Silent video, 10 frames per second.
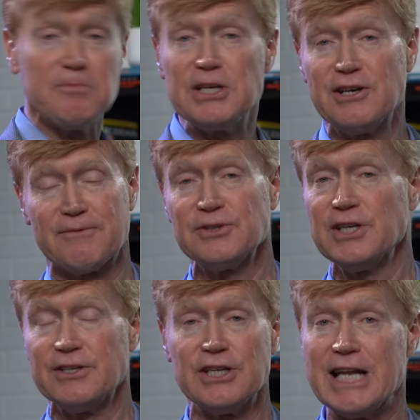could be different,
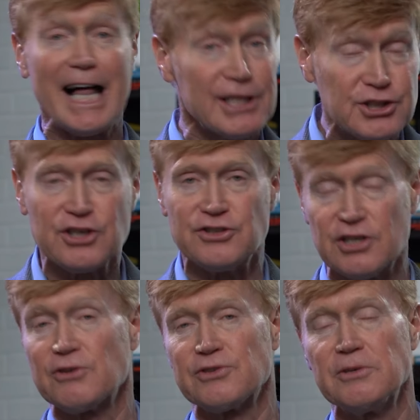the knowledge could
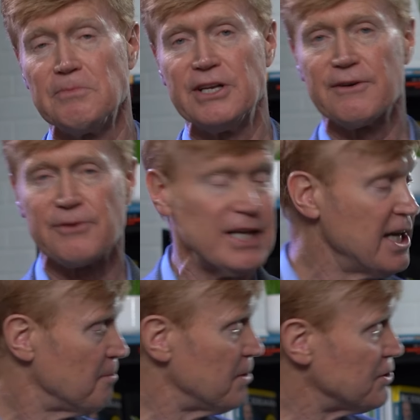certainly be different,
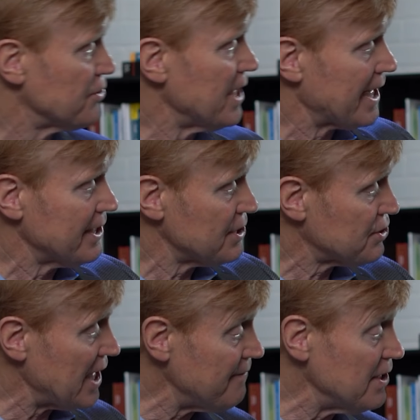but you're not going to
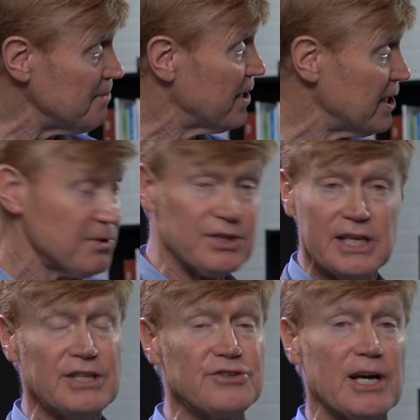save any money with
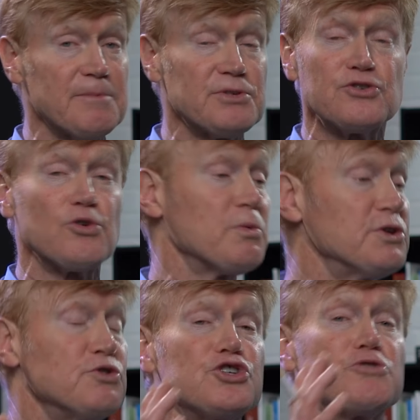any of these options, nor will
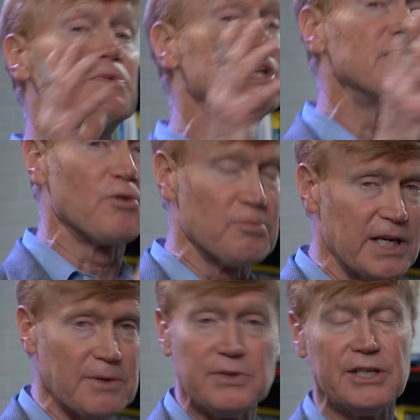you spend more
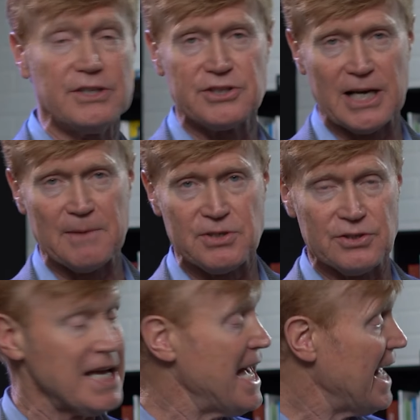money with any of these
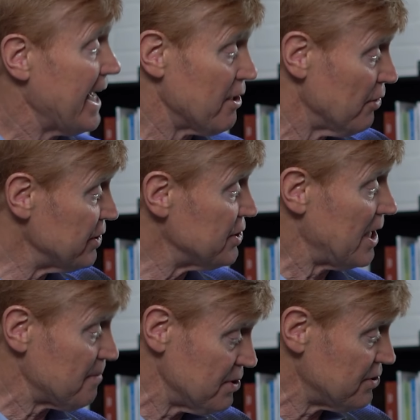options. And all these
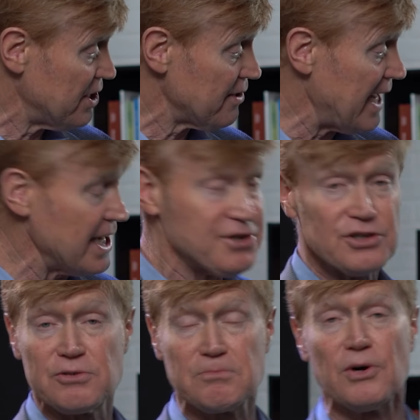options here,
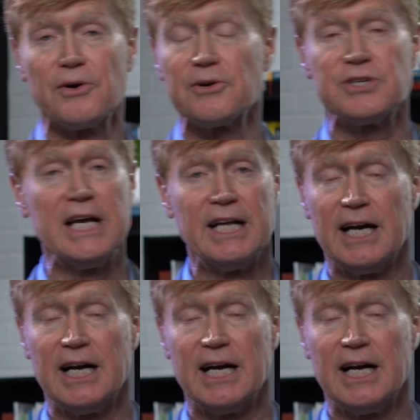agents and brokers,